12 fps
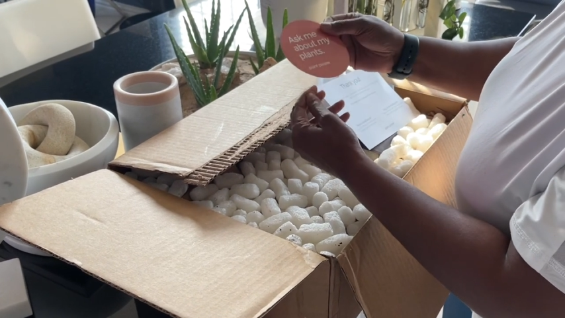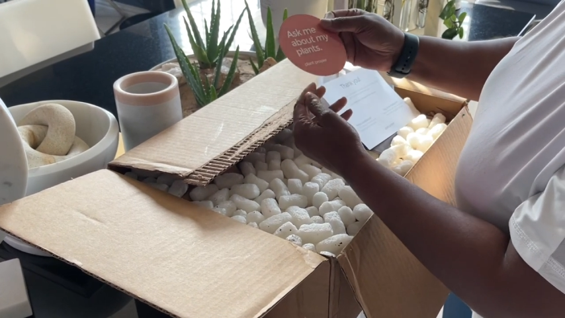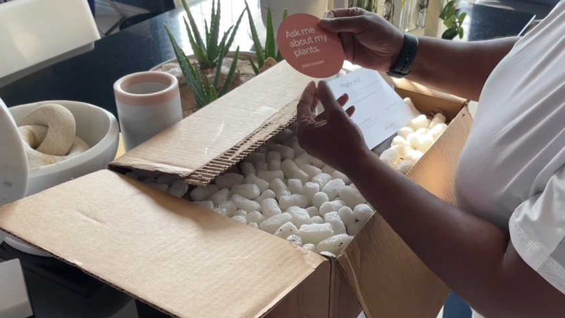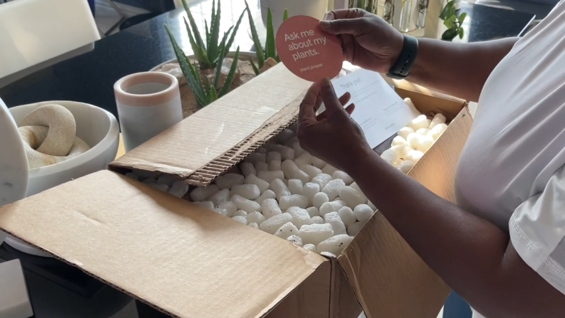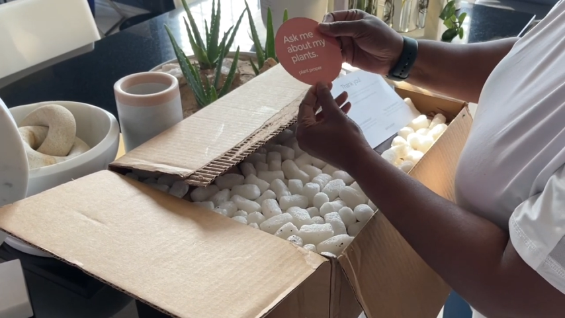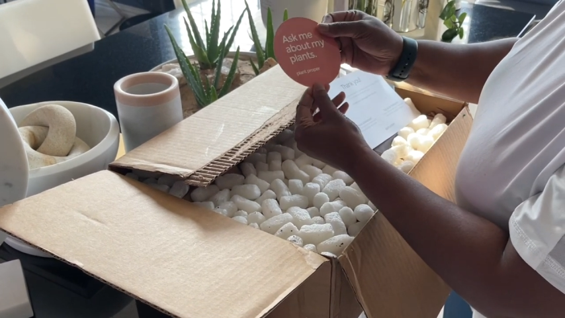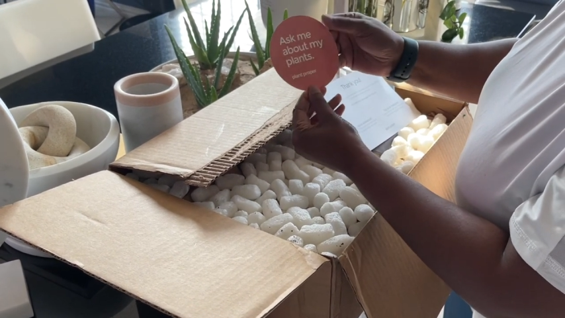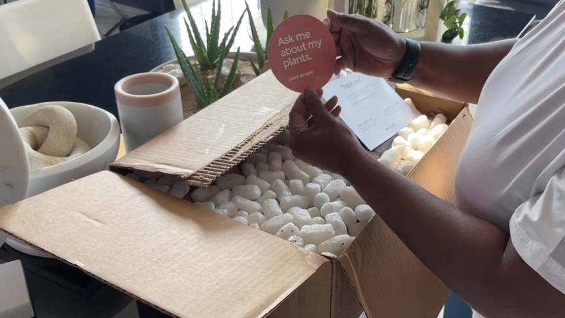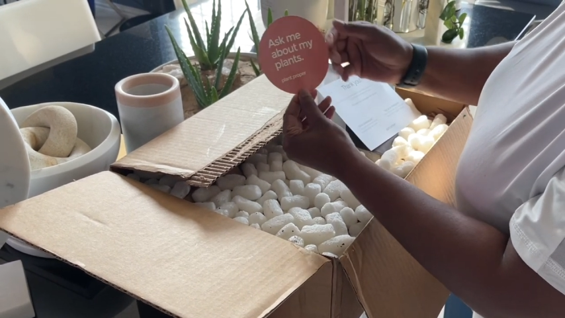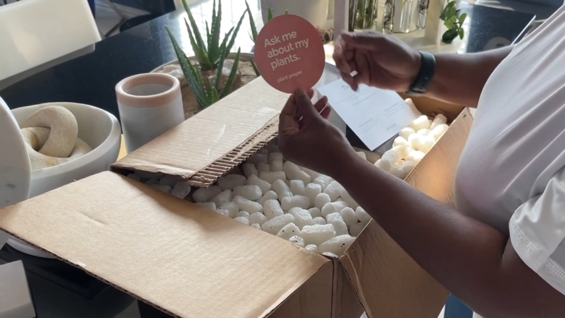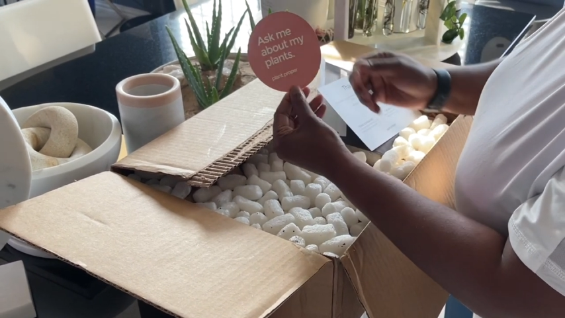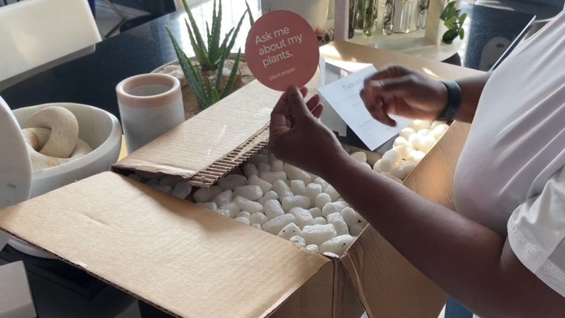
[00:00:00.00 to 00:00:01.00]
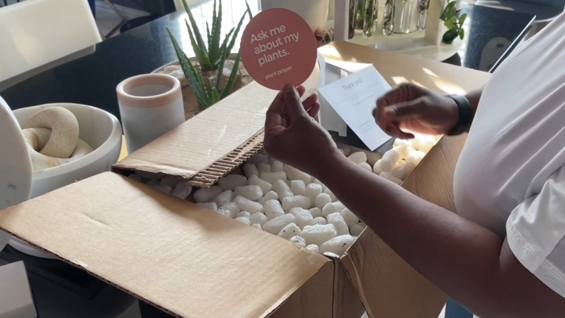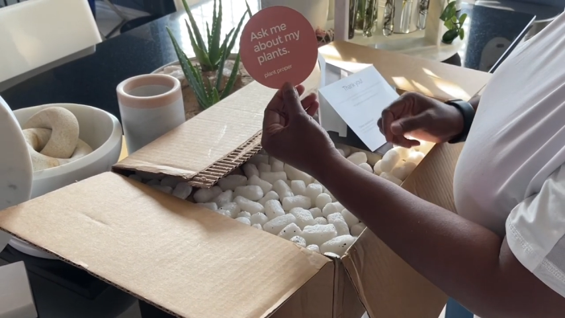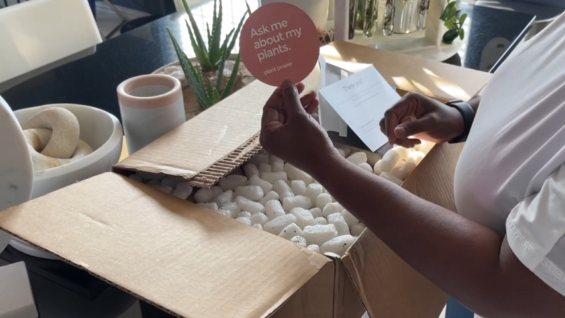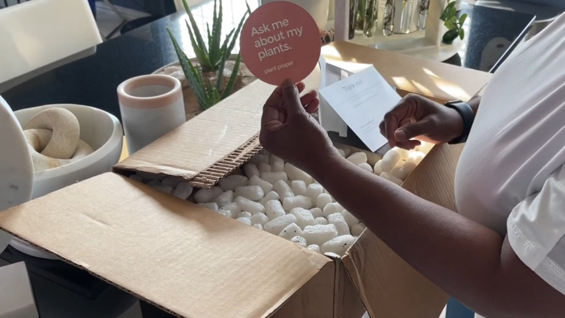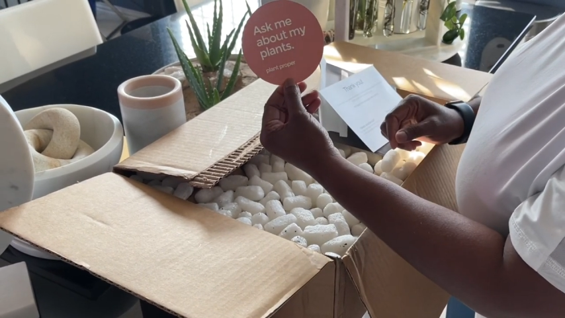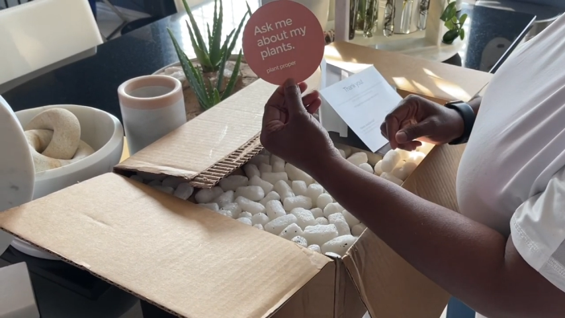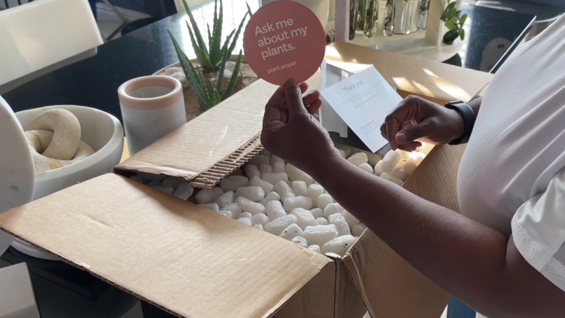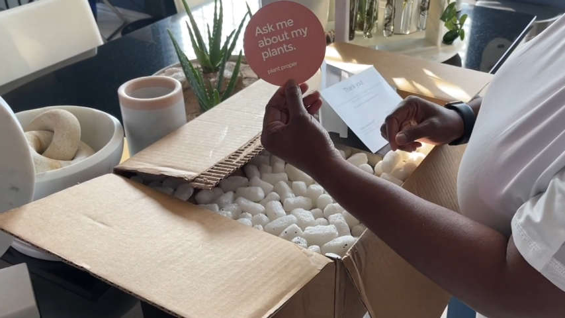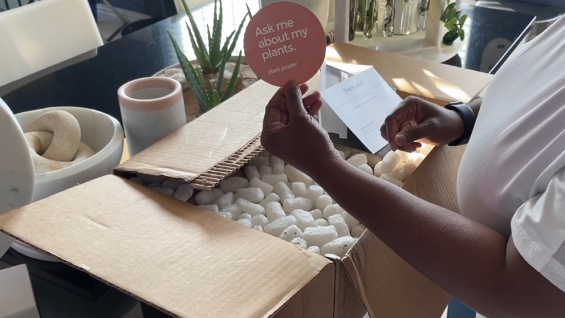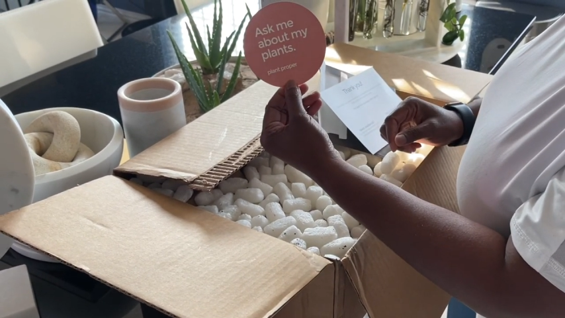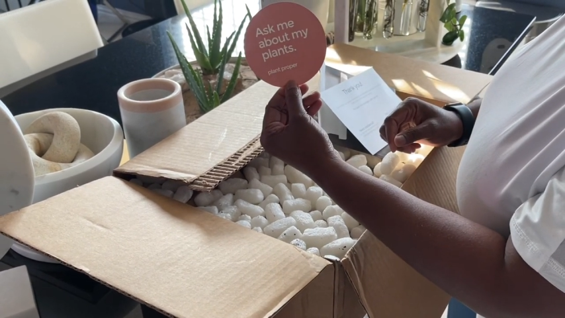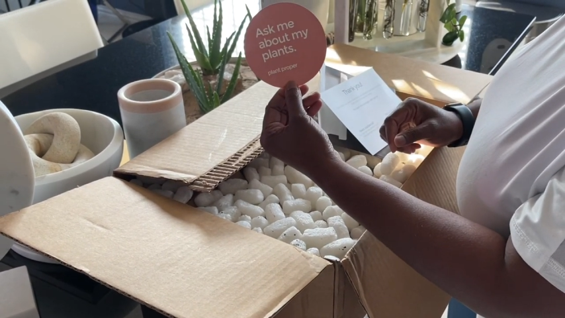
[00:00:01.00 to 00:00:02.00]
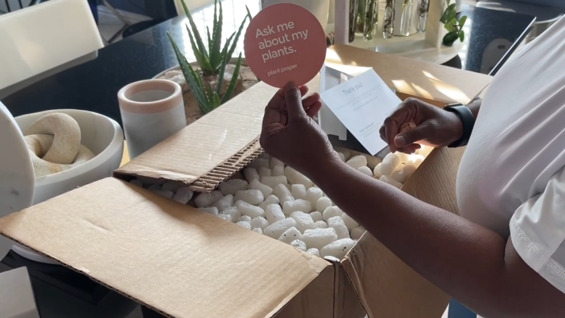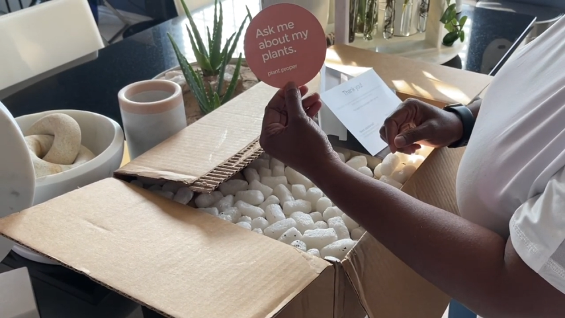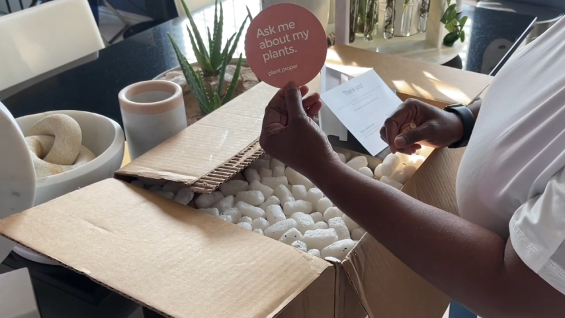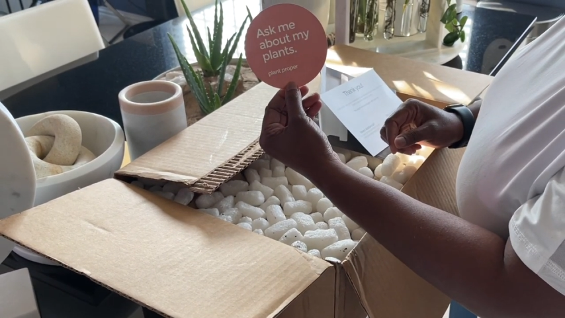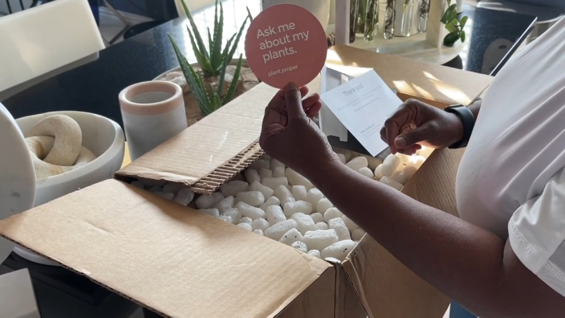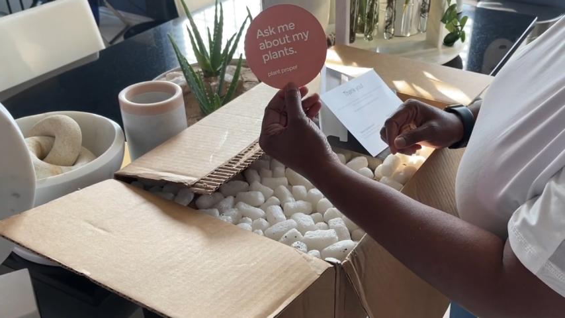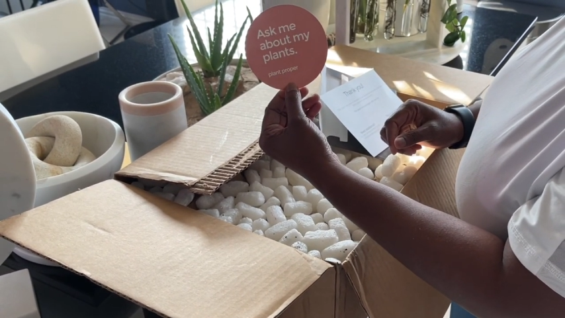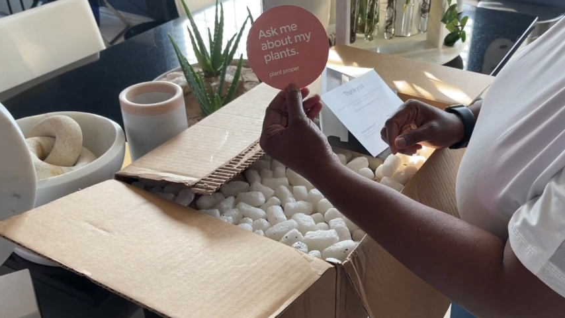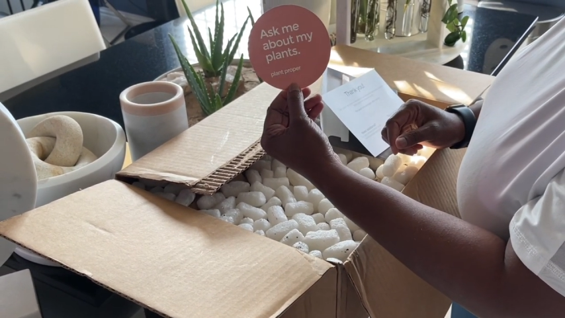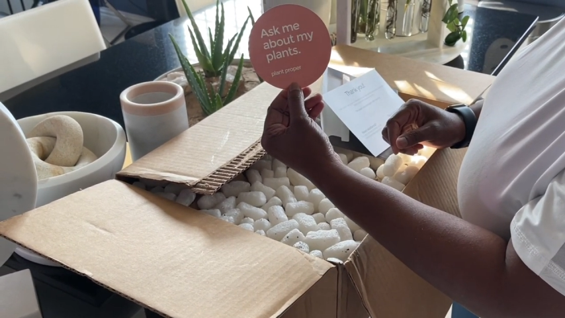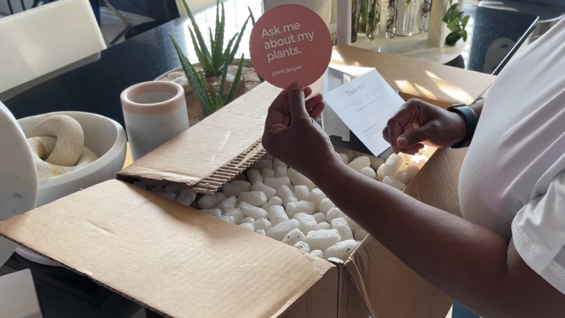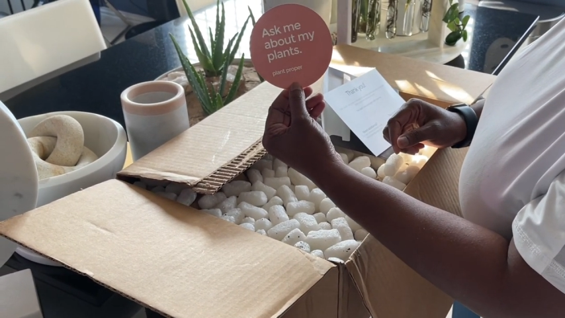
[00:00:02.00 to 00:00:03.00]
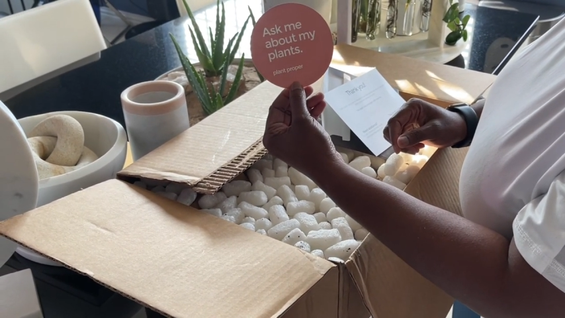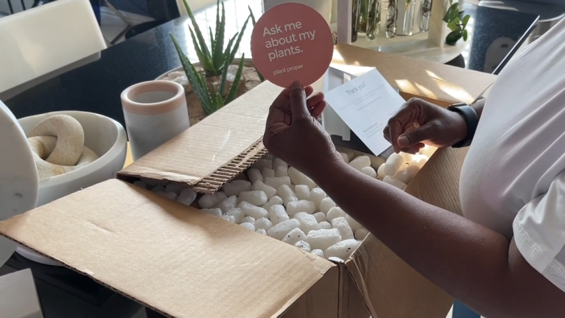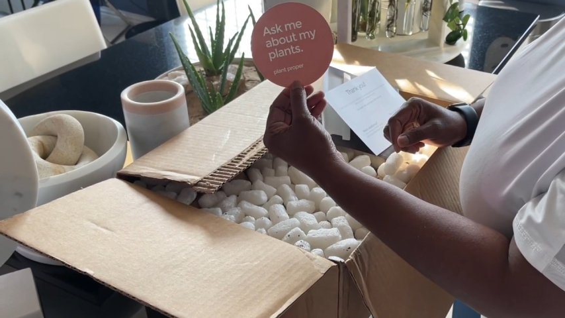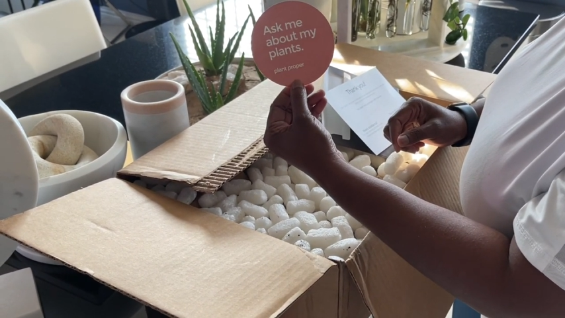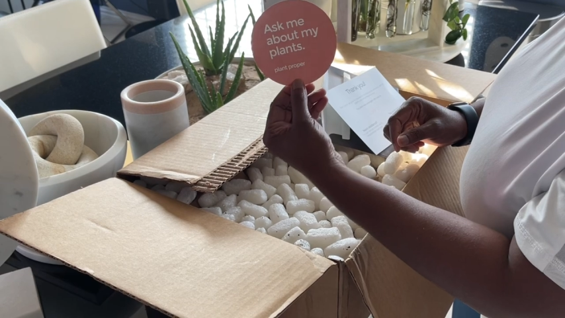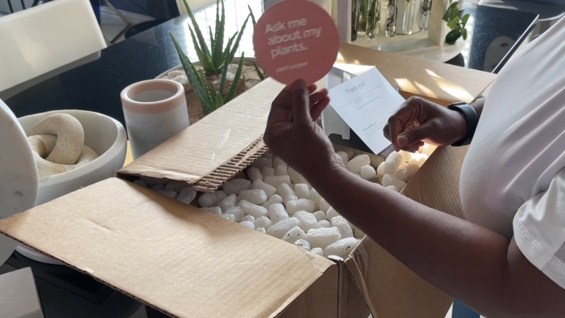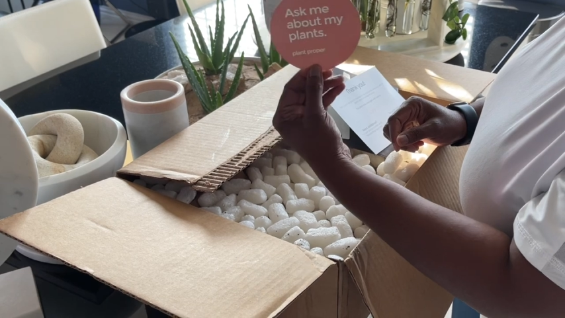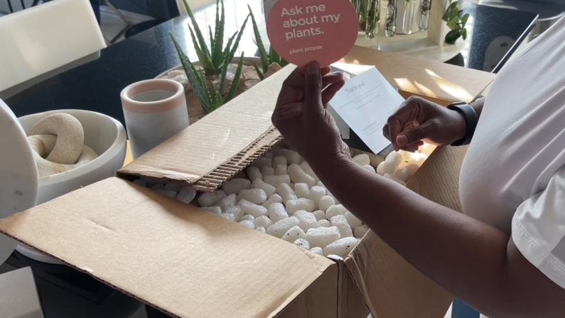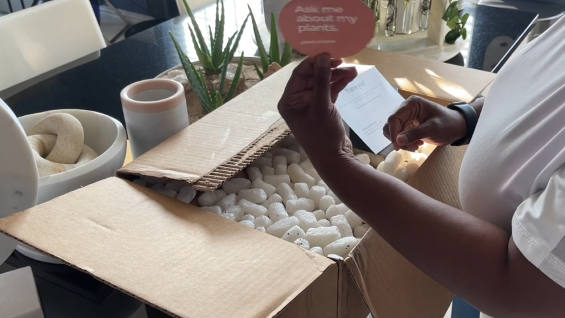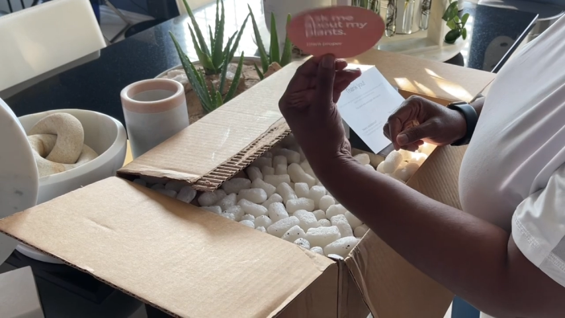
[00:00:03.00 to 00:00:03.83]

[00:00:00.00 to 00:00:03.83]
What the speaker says: [unreadable: no face in view]